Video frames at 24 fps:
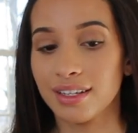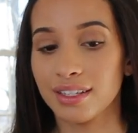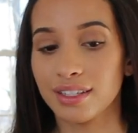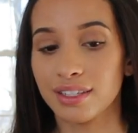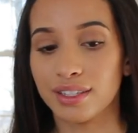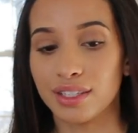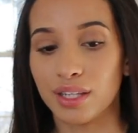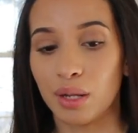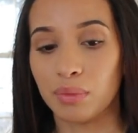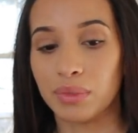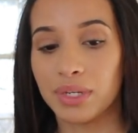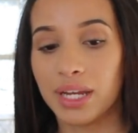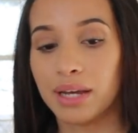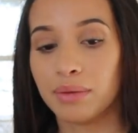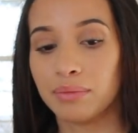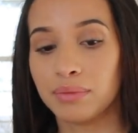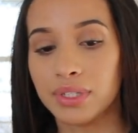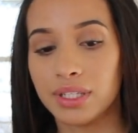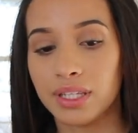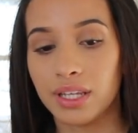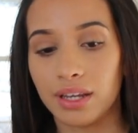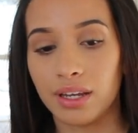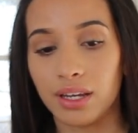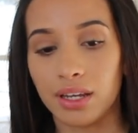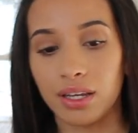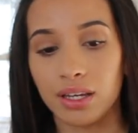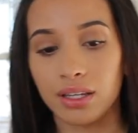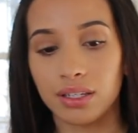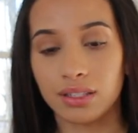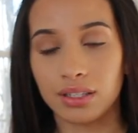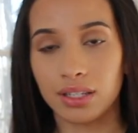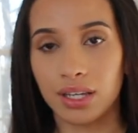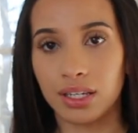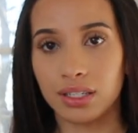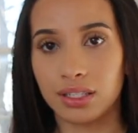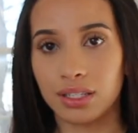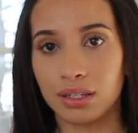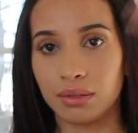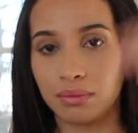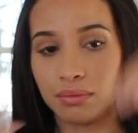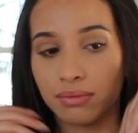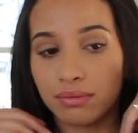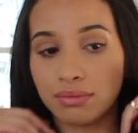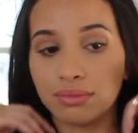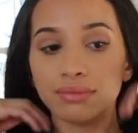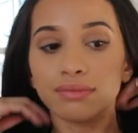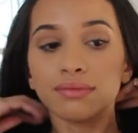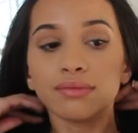sometimes they say
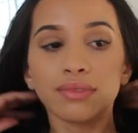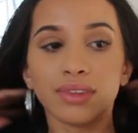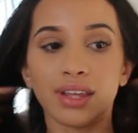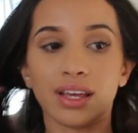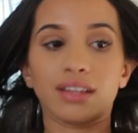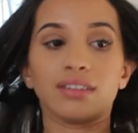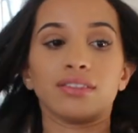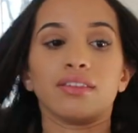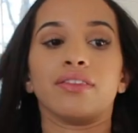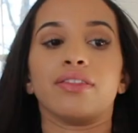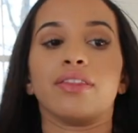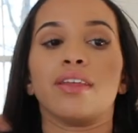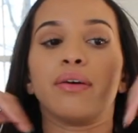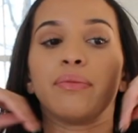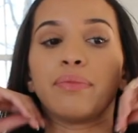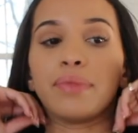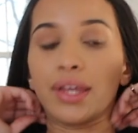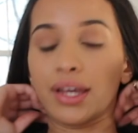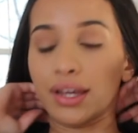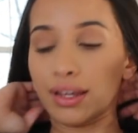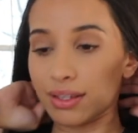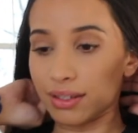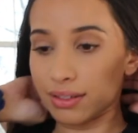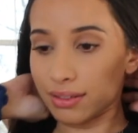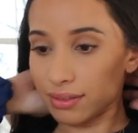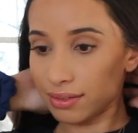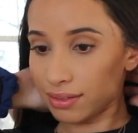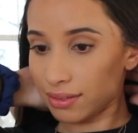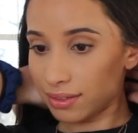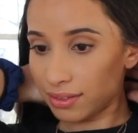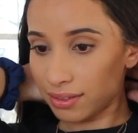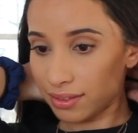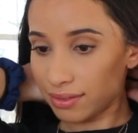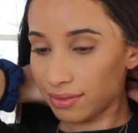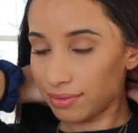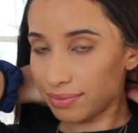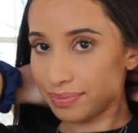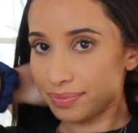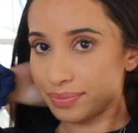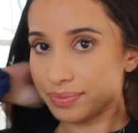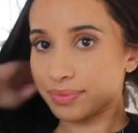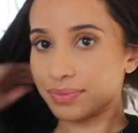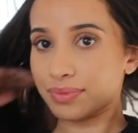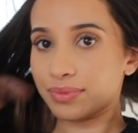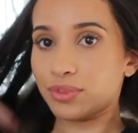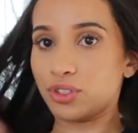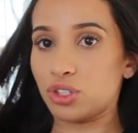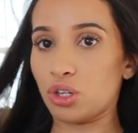some things on them that
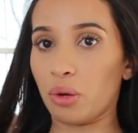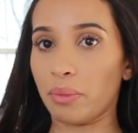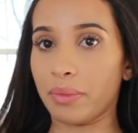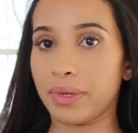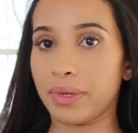don't